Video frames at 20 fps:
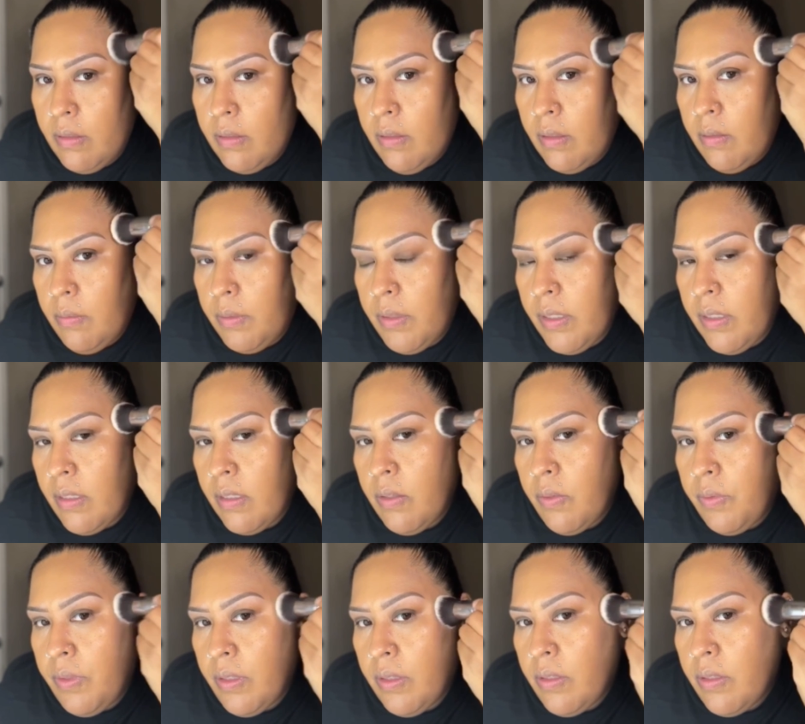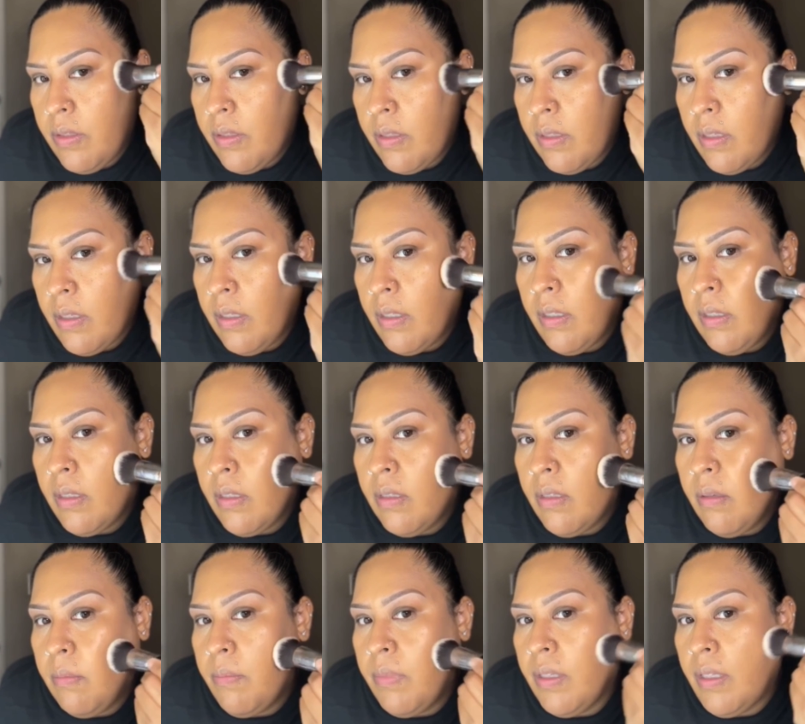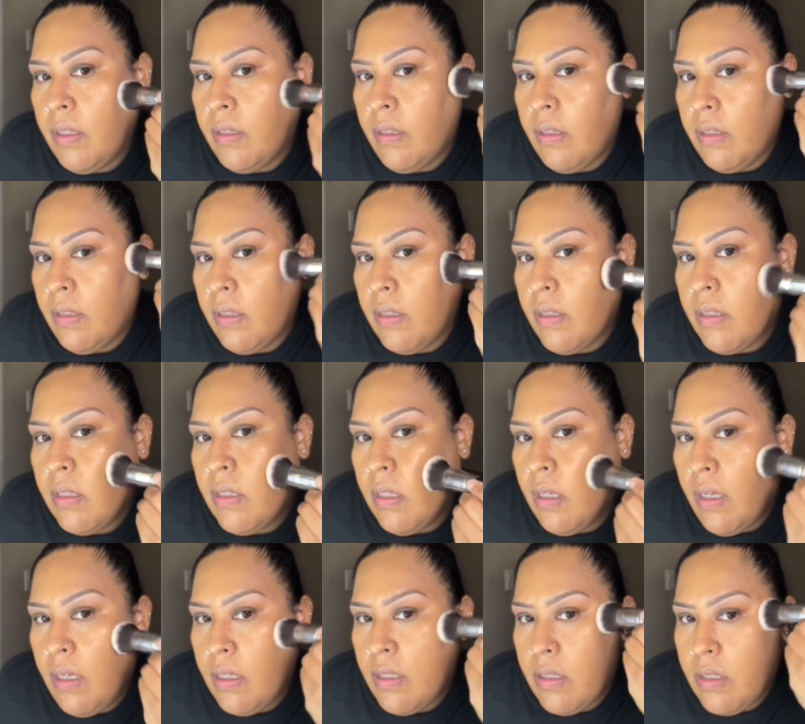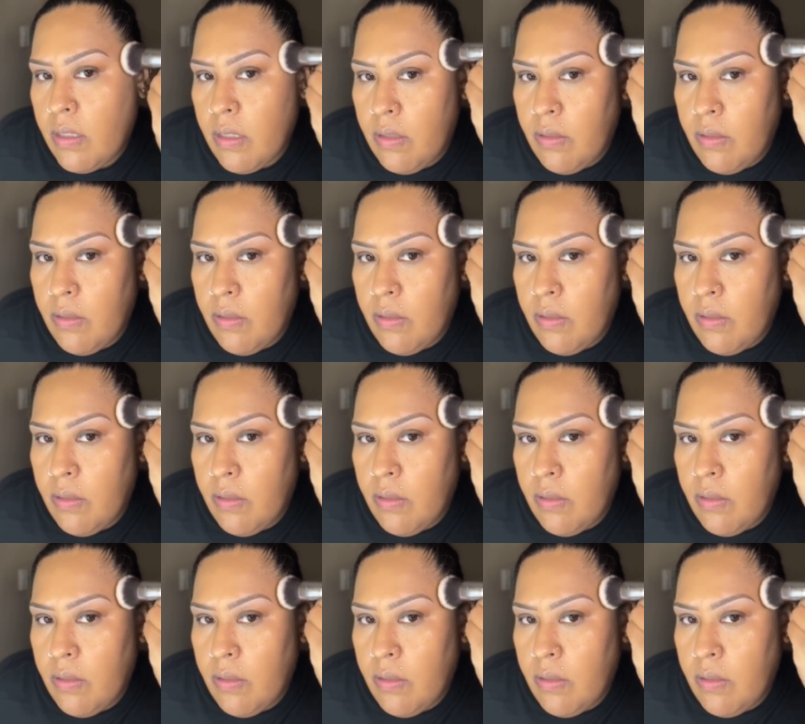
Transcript: We're just going to start blending this, right? So